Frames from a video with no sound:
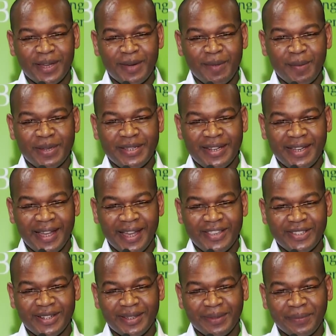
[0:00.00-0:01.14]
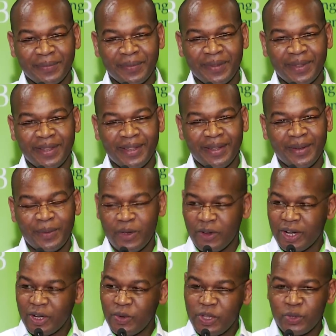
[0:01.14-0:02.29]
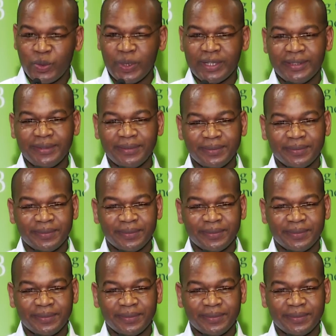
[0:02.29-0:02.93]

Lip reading: I remember telling Angela, we're going to do it well.